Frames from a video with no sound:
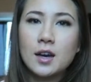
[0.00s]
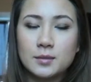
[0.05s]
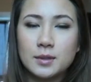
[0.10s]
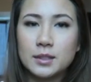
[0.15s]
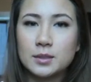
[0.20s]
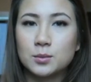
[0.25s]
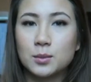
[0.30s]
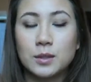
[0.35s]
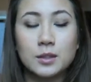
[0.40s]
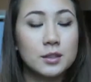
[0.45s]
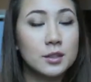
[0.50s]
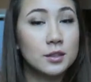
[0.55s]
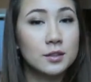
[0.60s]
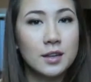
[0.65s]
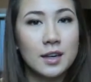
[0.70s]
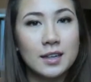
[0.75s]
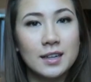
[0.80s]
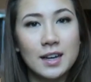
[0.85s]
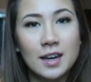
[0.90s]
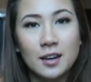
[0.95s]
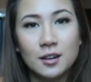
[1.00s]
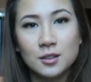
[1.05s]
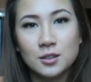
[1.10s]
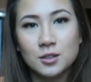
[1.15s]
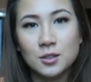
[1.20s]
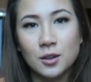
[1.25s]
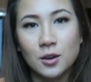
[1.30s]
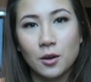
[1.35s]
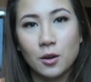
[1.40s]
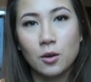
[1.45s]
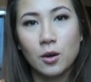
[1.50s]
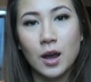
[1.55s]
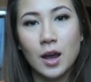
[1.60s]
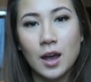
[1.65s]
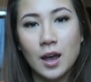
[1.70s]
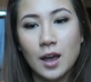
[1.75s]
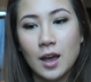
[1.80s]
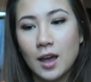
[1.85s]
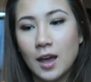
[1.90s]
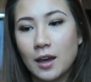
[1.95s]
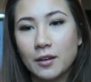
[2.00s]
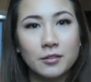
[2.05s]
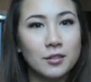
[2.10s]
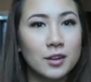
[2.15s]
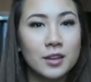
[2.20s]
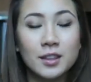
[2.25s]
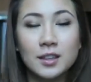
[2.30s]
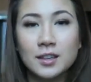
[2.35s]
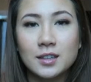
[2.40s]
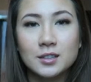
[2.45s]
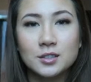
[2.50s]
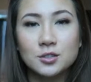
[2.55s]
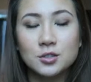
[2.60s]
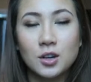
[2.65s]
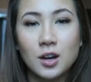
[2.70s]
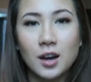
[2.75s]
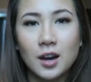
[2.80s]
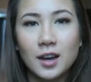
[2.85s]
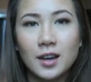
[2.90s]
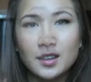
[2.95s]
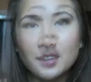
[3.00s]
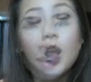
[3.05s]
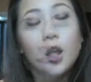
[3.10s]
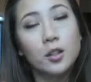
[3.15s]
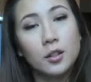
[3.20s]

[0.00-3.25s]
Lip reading: It's winter right now, so everything is dry.